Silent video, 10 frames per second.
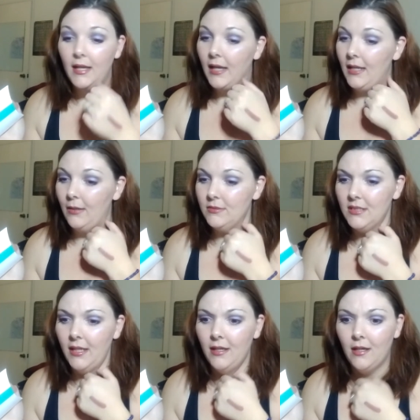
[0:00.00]
And I was
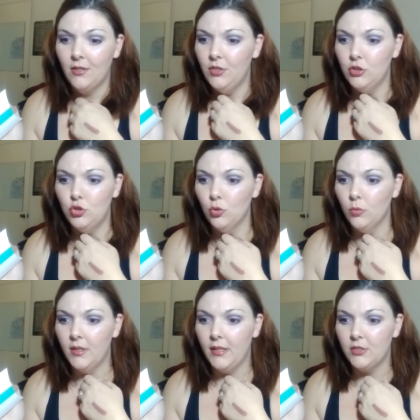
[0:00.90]
like, the
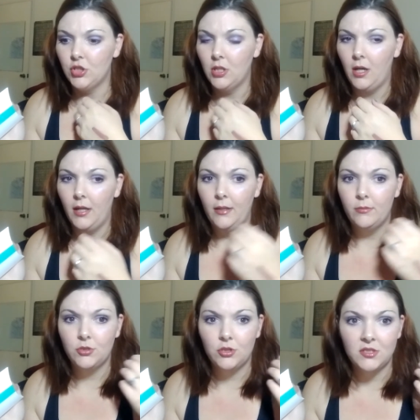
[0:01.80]
jewelry that she got, it
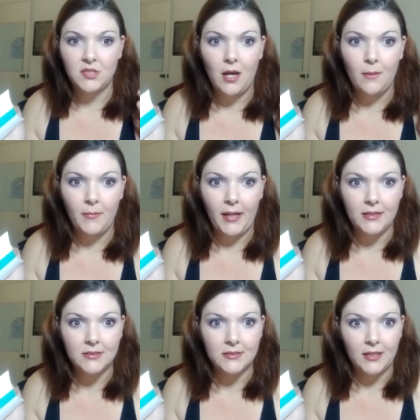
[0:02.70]
was just
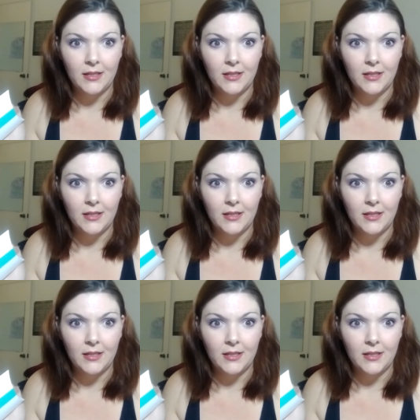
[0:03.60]
amazing.